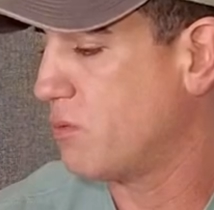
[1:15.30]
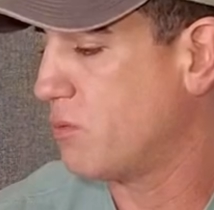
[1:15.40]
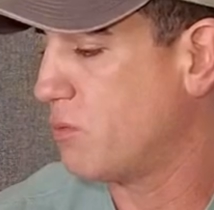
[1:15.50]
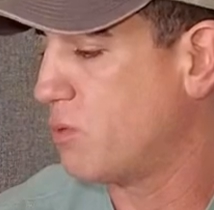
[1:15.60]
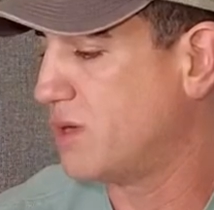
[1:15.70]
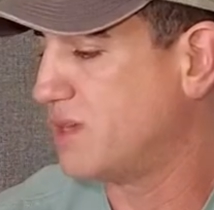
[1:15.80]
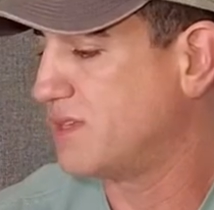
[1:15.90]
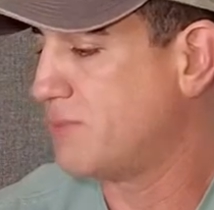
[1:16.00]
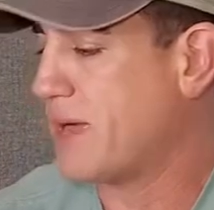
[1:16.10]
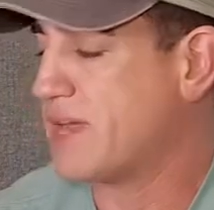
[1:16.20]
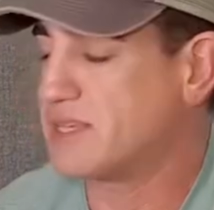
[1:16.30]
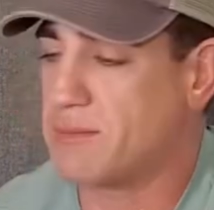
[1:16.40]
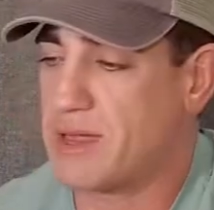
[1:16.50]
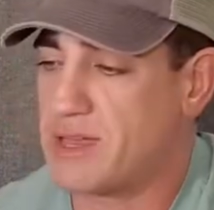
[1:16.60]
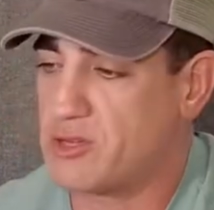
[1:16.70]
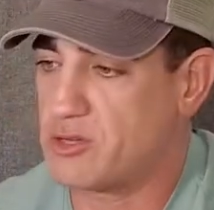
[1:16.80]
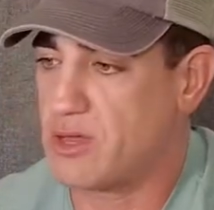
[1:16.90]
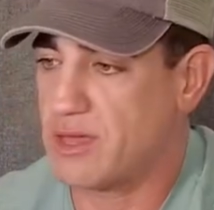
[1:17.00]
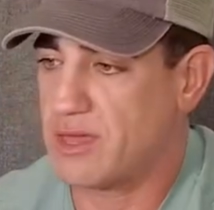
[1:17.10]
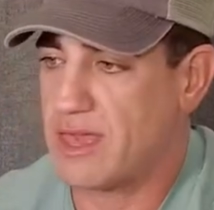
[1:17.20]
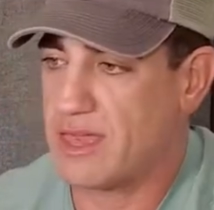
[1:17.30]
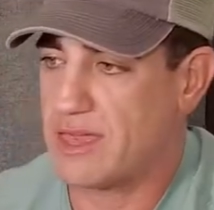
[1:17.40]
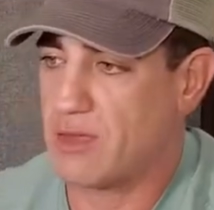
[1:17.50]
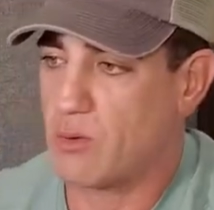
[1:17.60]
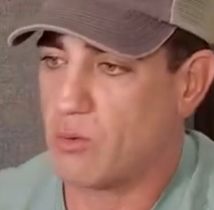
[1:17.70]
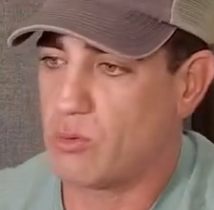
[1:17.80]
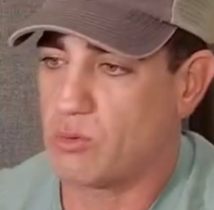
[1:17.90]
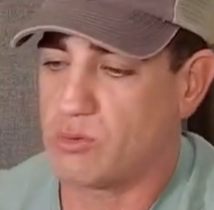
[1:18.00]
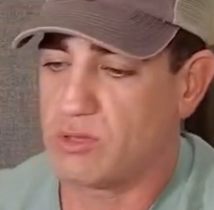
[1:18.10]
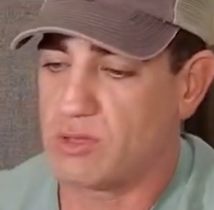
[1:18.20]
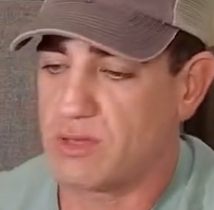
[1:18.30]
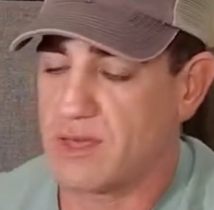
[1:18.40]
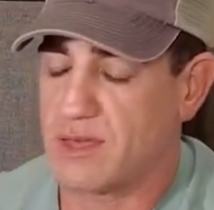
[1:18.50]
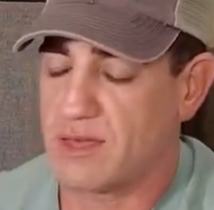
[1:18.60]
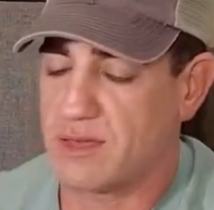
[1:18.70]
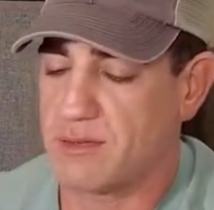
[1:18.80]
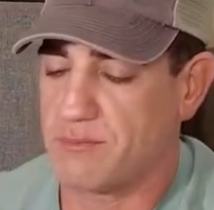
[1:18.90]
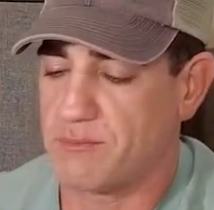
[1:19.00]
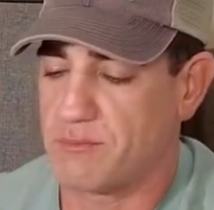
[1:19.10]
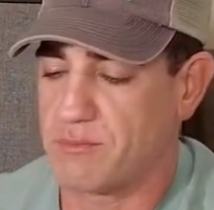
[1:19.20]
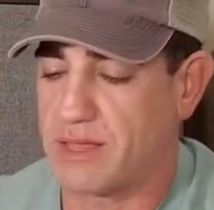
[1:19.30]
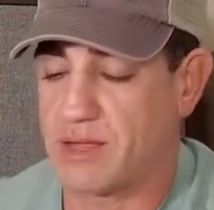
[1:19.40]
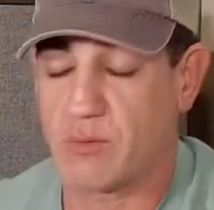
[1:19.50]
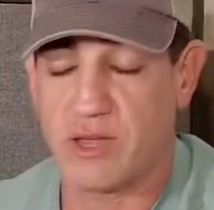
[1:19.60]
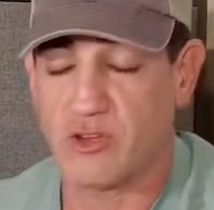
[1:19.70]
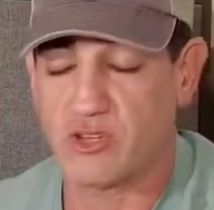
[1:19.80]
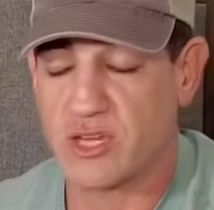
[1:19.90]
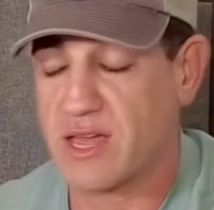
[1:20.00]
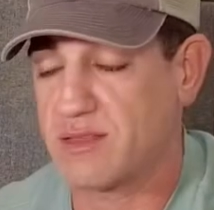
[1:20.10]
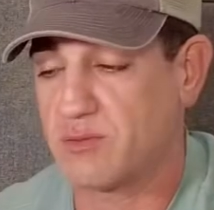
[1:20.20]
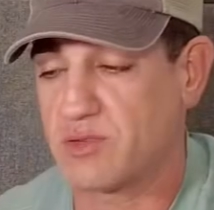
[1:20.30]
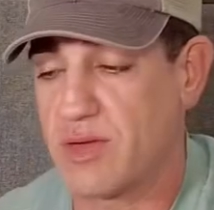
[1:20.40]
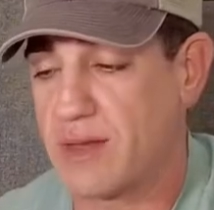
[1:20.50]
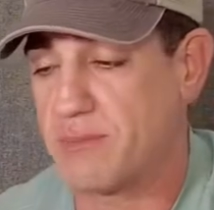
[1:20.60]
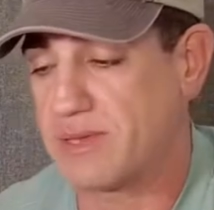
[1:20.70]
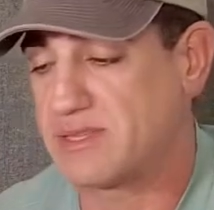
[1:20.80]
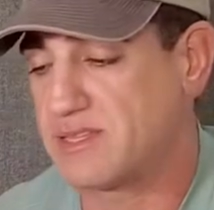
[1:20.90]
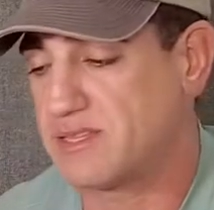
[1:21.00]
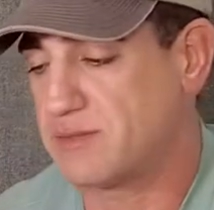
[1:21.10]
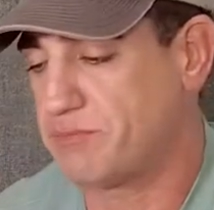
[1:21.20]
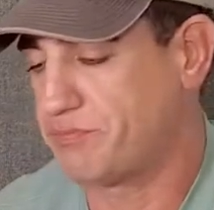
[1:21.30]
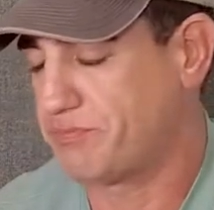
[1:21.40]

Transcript: was passing by a old like a Radio Shack that was going out of business,